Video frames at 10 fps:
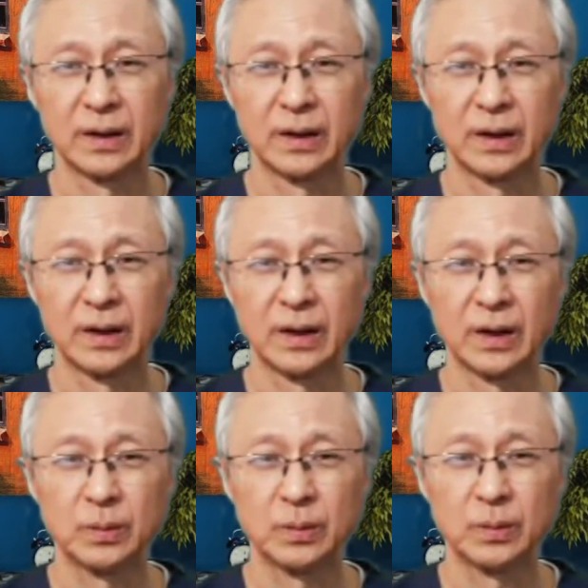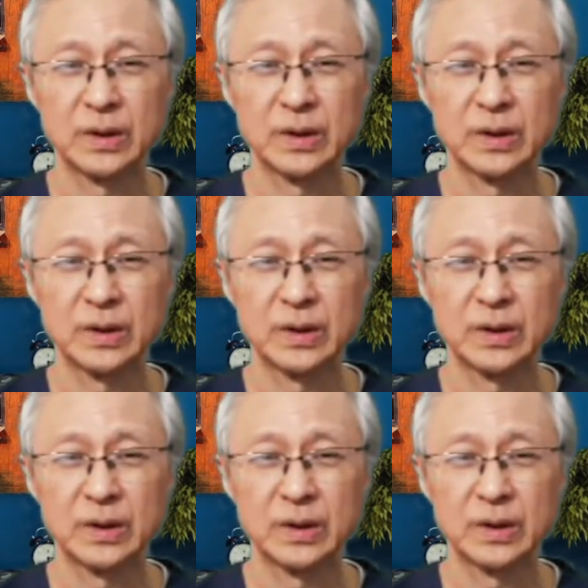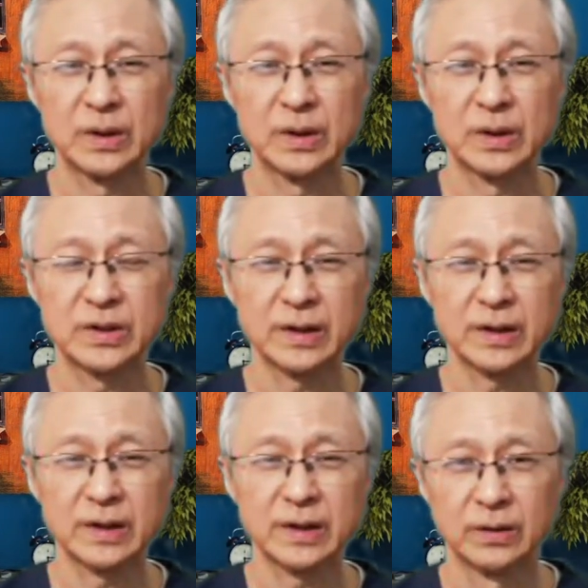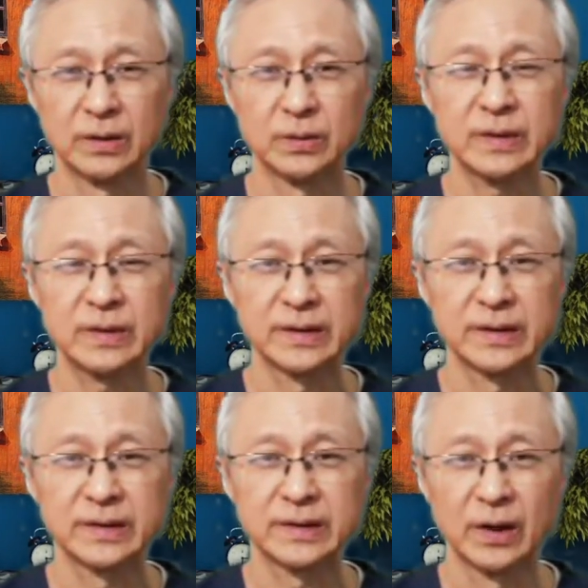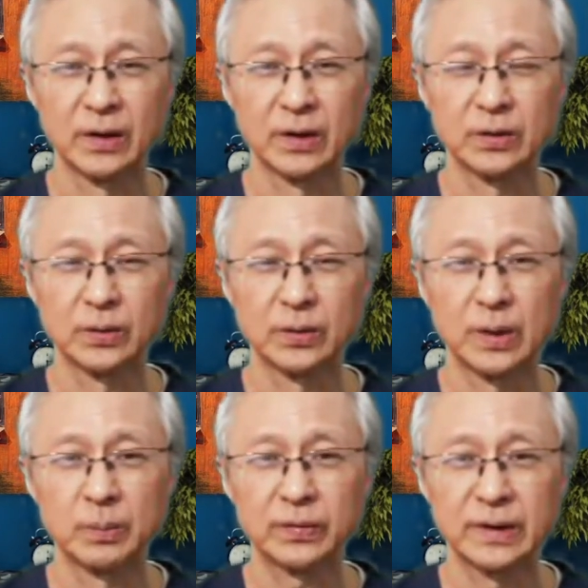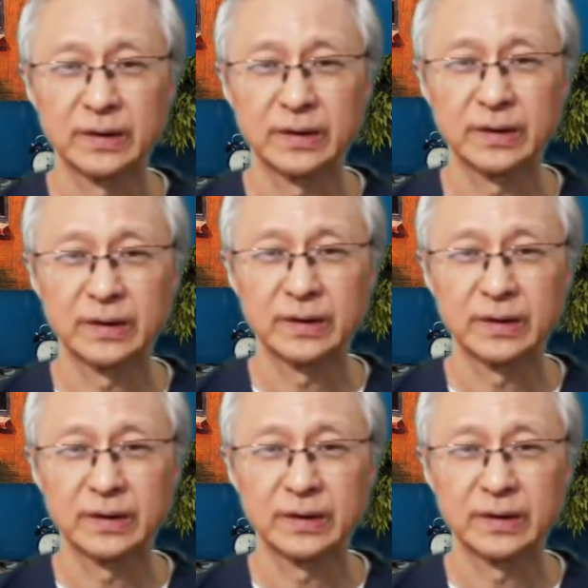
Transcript: which has the ability to rejuvenate the skin to improve the skin